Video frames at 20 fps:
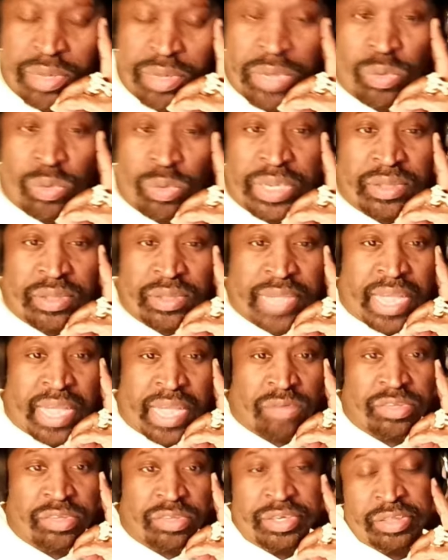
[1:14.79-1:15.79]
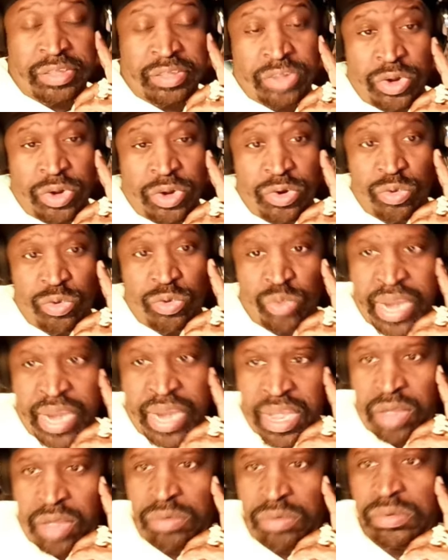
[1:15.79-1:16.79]
It went down to the third
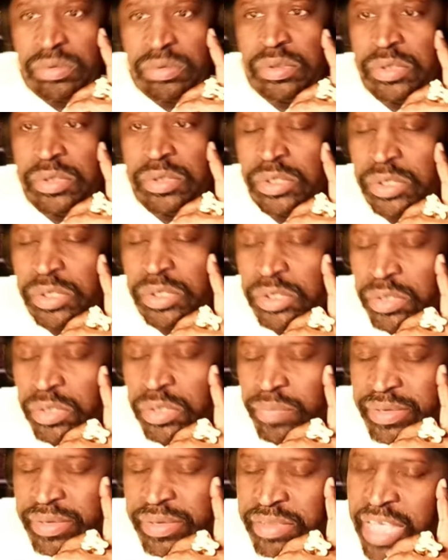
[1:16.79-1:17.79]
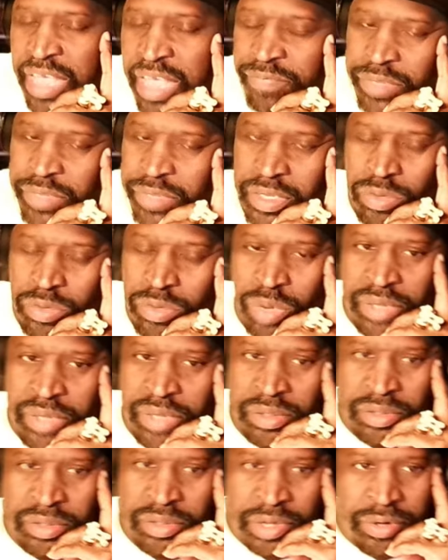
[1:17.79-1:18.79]
round, but it definitely
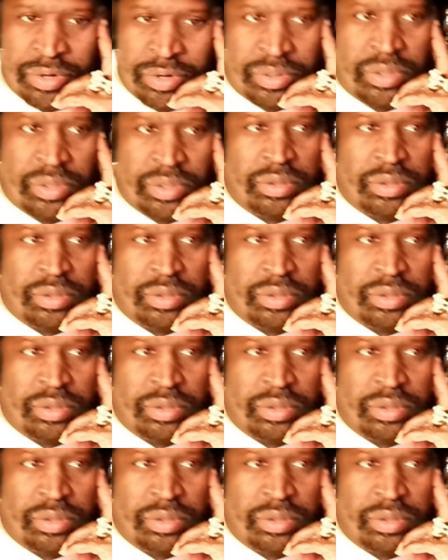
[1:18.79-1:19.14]
wasn't a 30.